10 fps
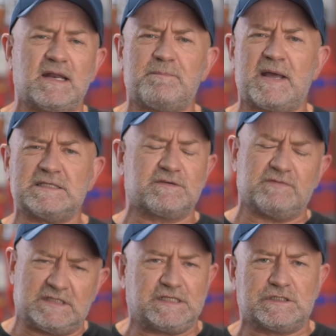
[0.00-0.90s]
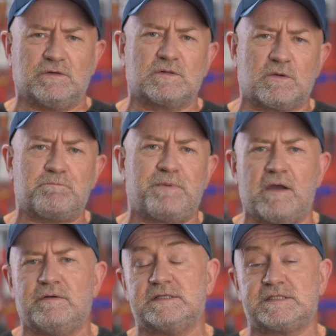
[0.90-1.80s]
and a bunch of additional
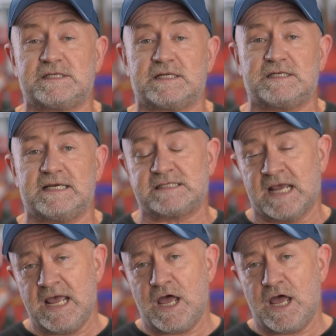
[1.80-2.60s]
components such as